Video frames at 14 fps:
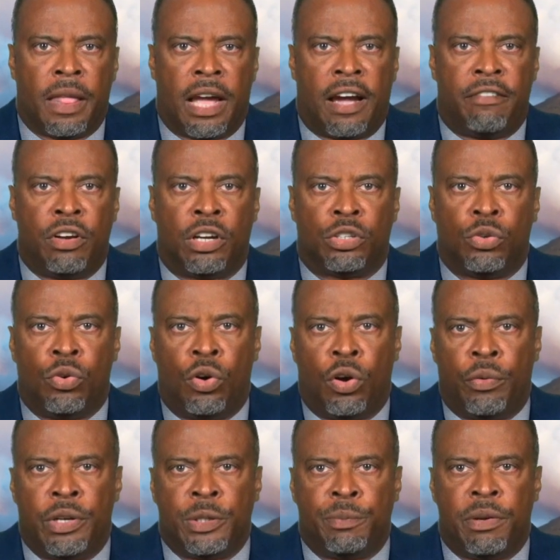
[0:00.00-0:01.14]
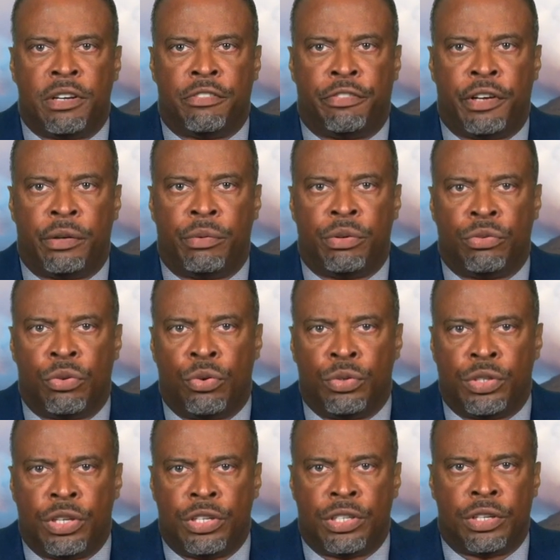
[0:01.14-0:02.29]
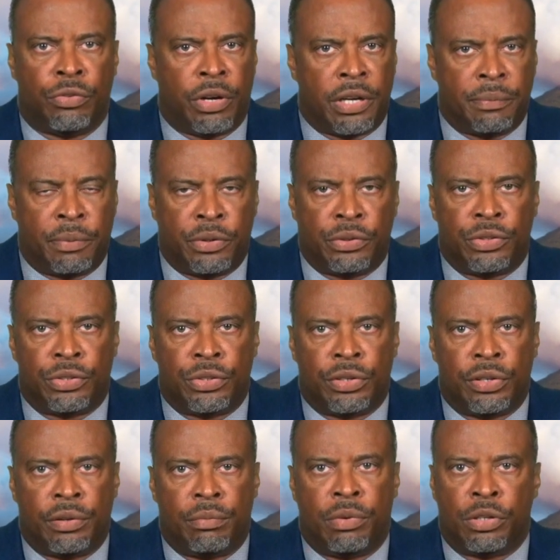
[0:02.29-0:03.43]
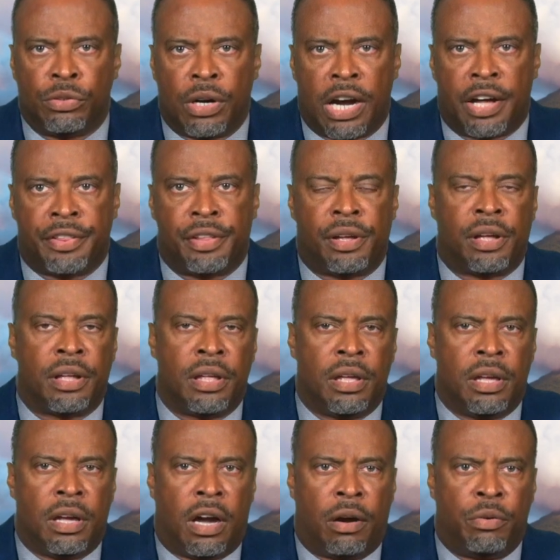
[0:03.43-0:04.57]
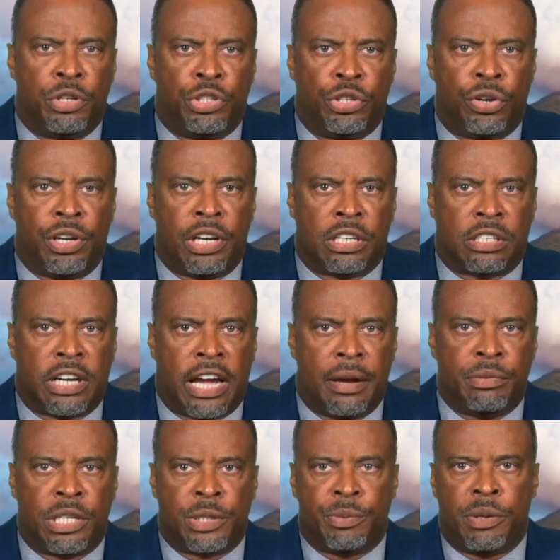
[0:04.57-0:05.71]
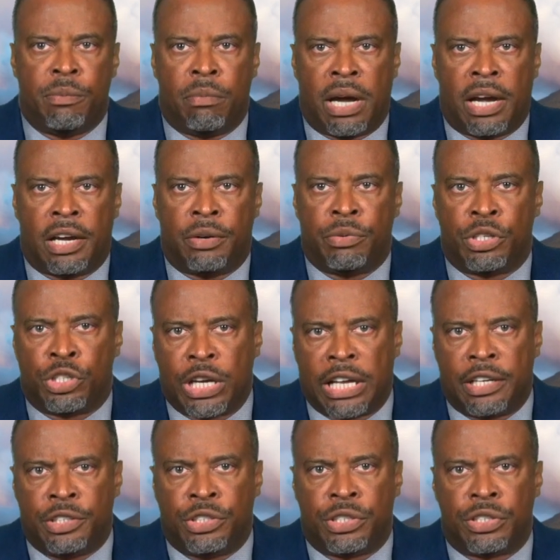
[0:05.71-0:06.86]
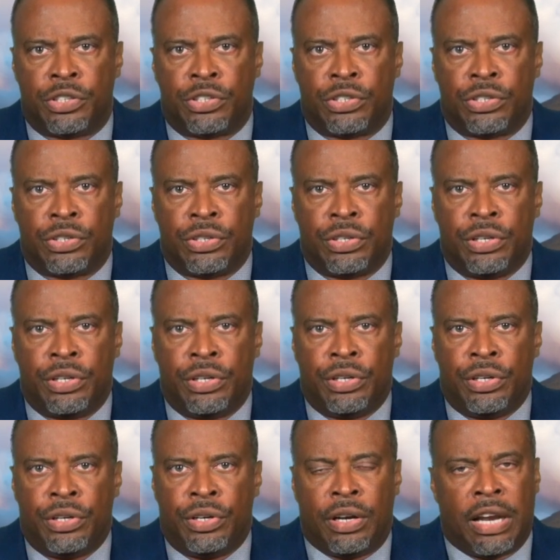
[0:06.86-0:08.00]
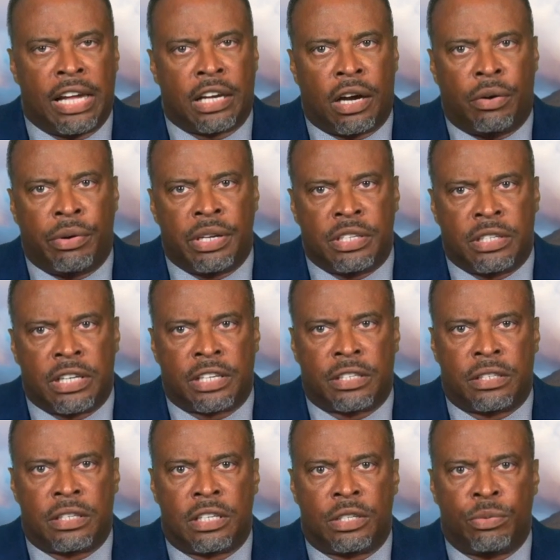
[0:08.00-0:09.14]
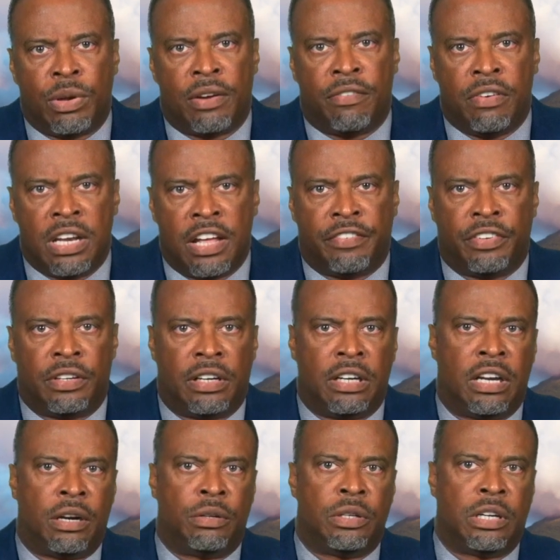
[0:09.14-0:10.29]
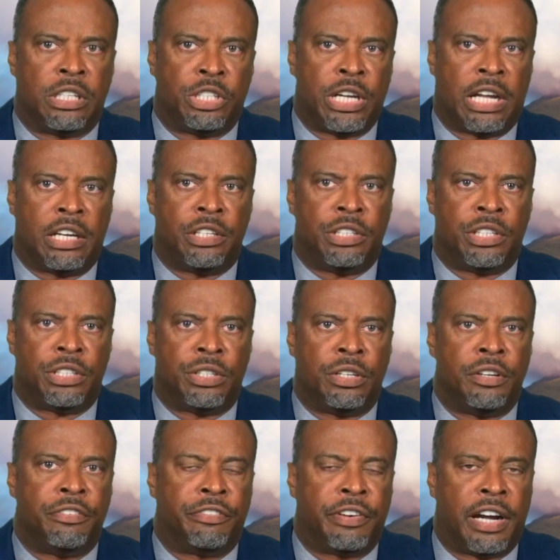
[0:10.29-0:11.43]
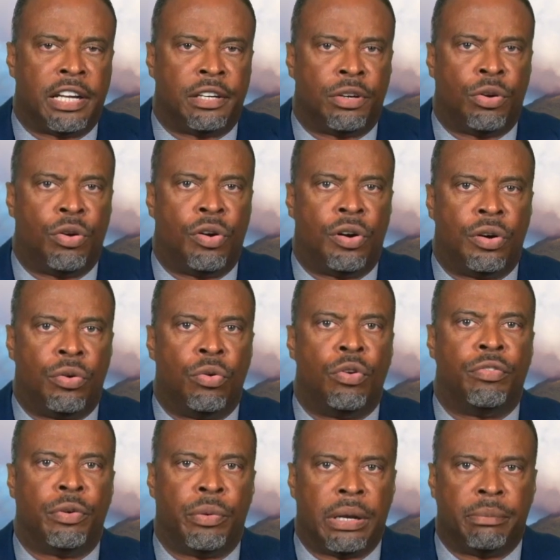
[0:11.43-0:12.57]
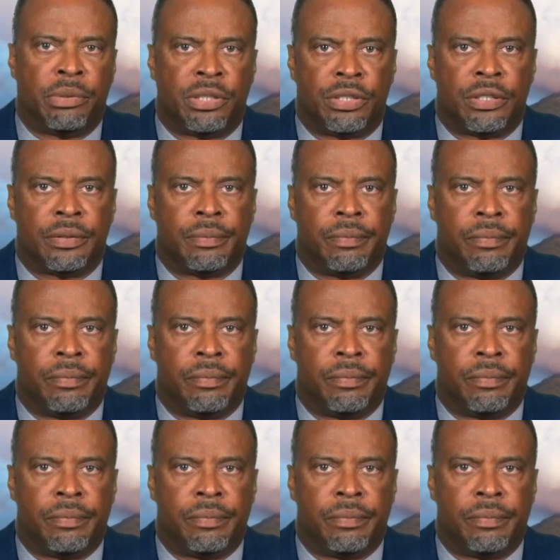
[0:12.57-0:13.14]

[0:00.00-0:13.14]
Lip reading: have not always been filled with roses and rainbows, but rather, our journey at times has been mired with challenges. Like our ancestors, we have never allowed our challenges to define or overwhelm us.